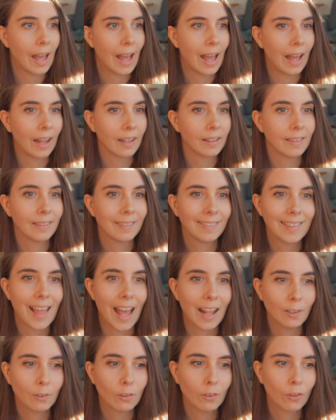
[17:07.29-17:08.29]
And
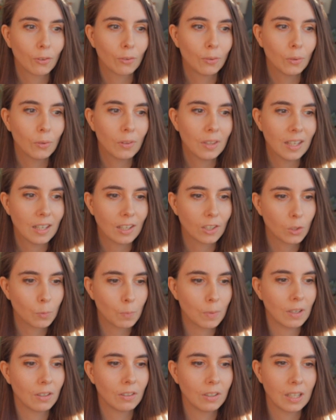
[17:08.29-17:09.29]
then through the
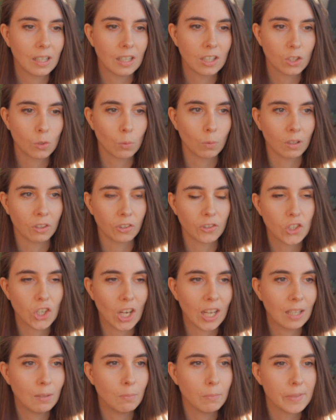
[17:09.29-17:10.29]
experience with
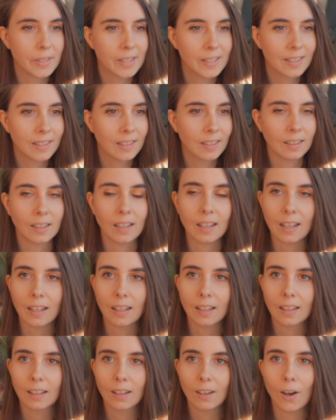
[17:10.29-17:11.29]
James,
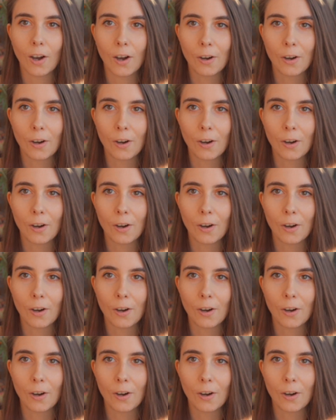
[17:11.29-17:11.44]
like,